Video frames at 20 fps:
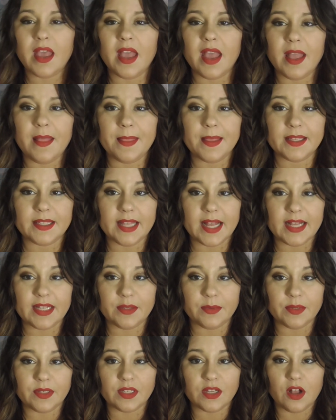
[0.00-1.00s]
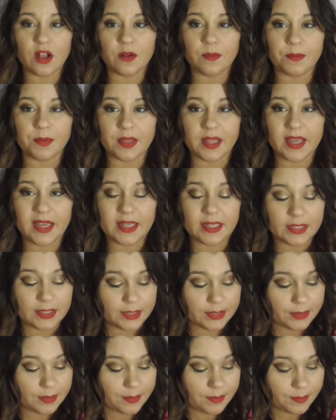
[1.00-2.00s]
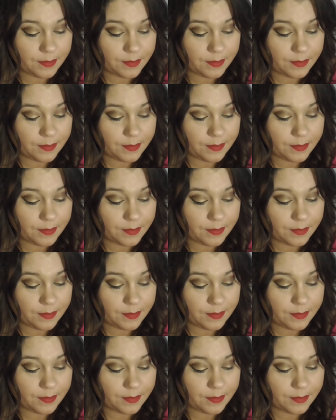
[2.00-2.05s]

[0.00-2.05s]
And this last one's called Blaze.